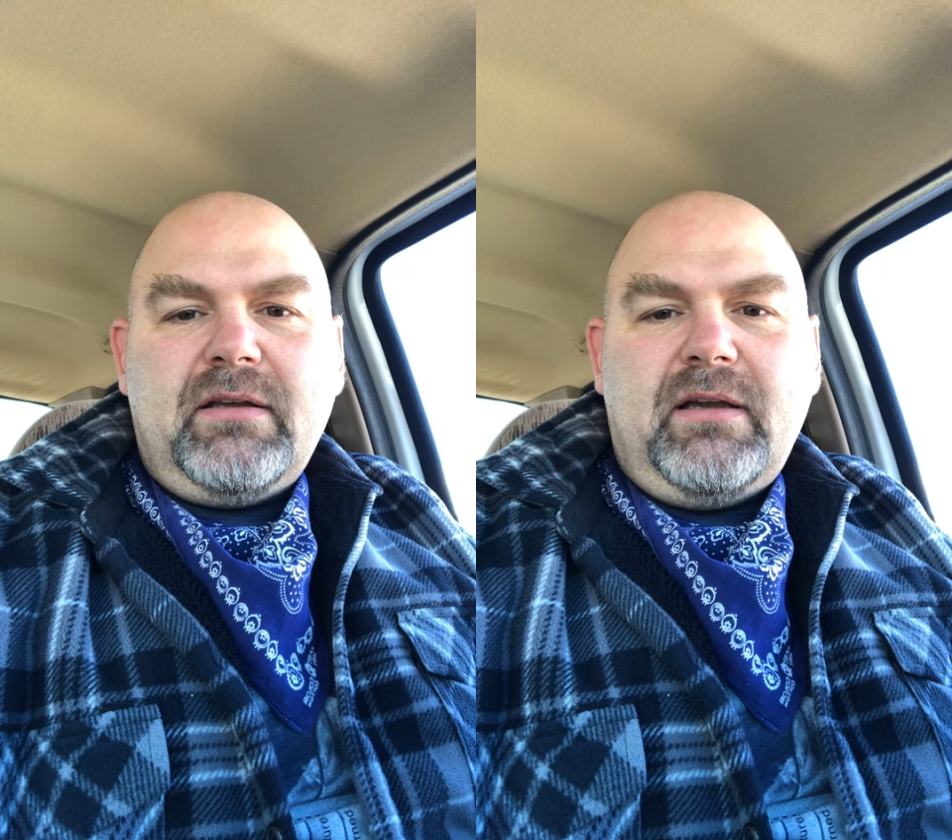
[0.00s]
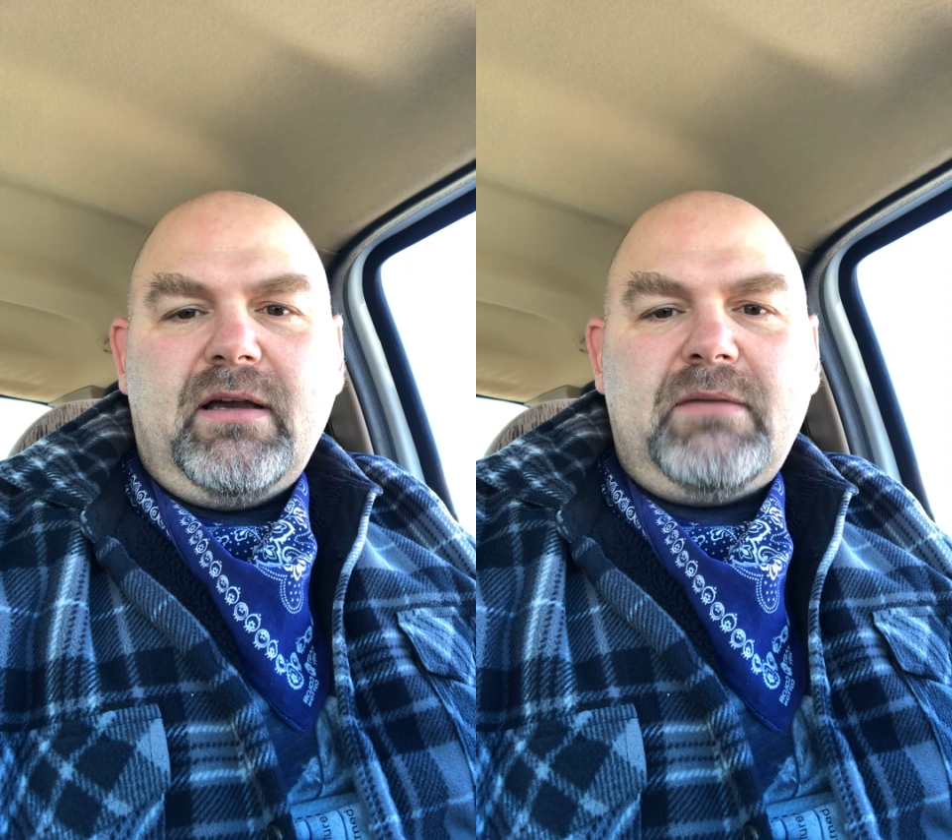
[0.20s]

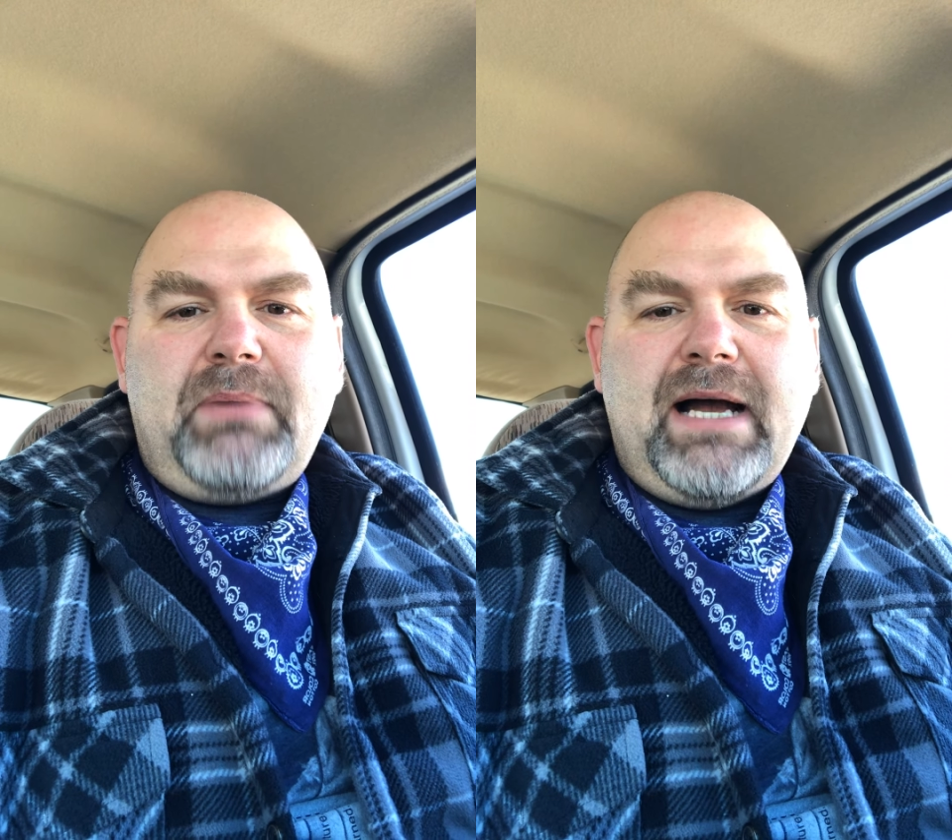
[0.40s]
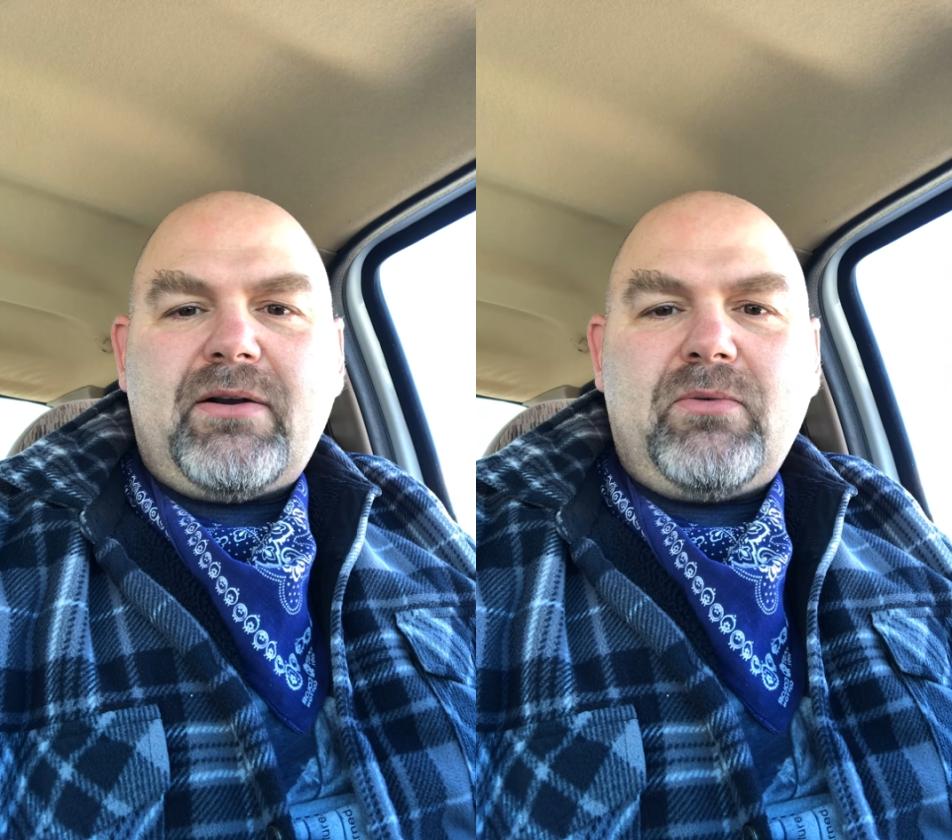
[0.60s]

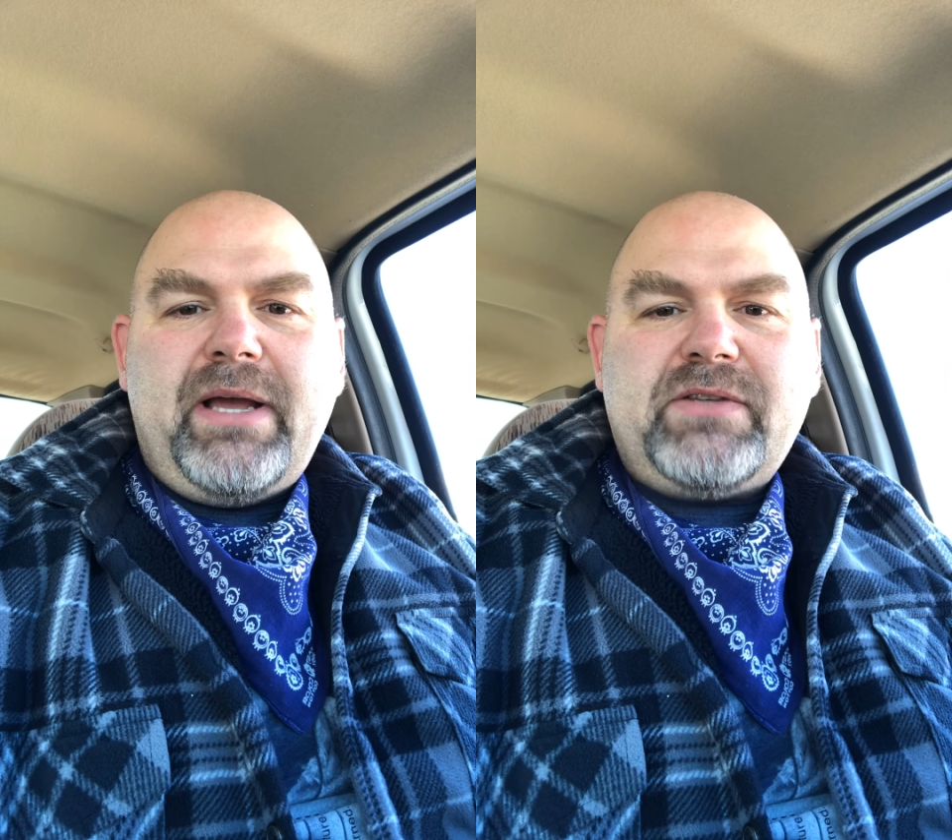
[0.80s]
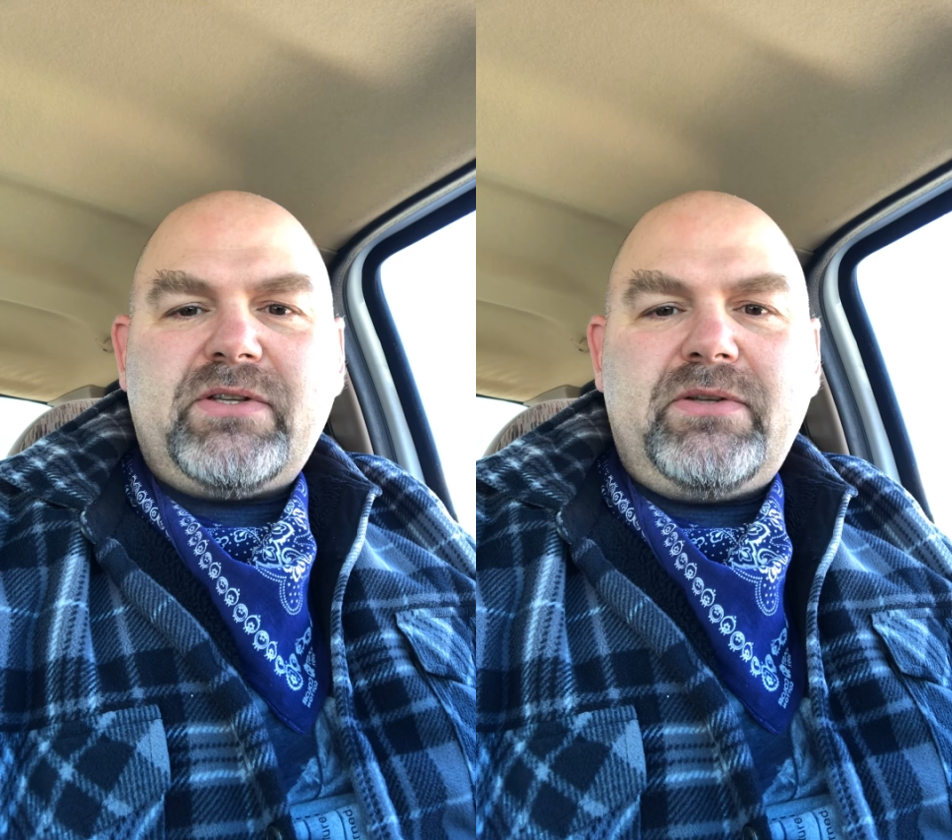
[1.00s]
gunpowder
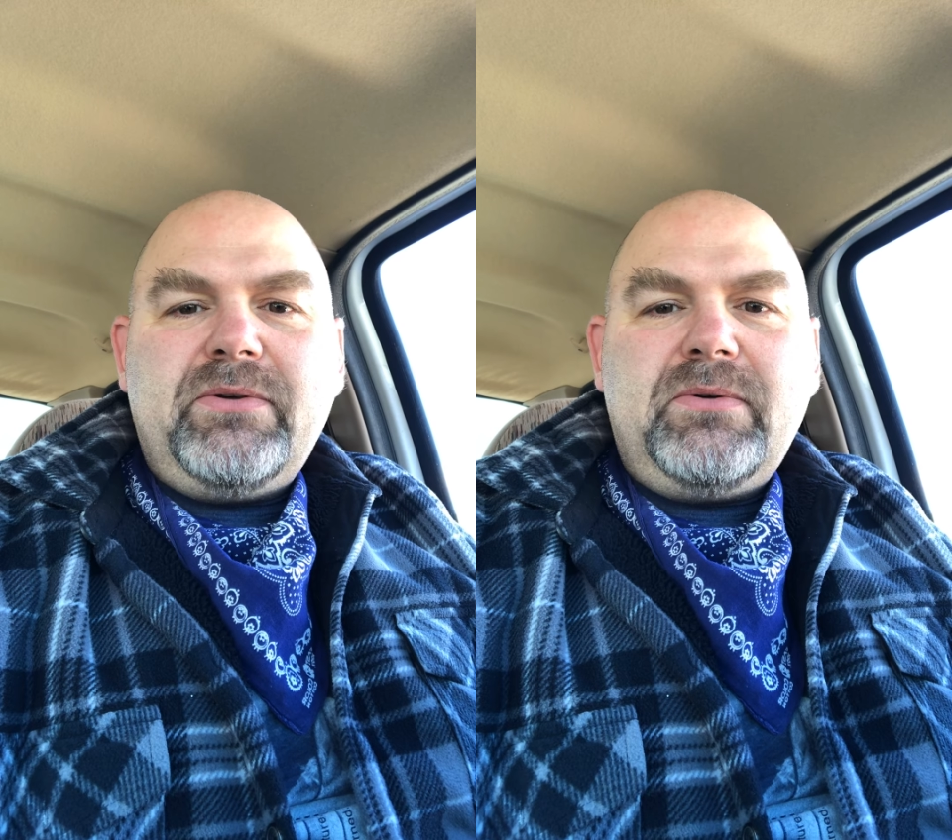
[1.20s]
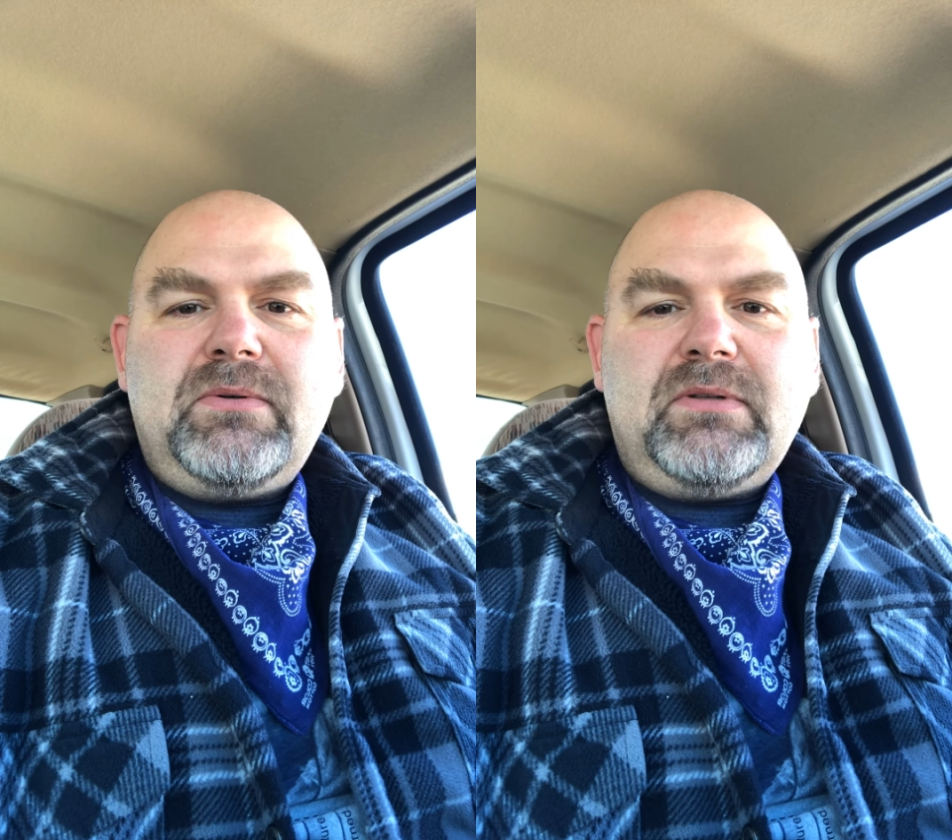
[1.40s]

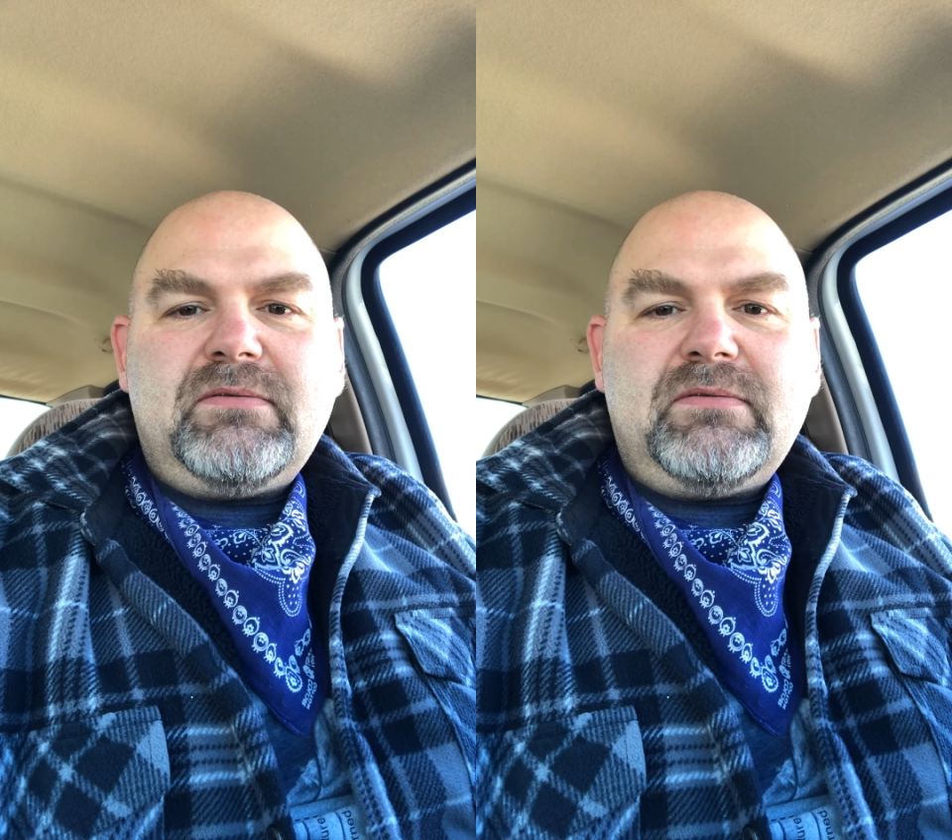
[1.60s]
residue,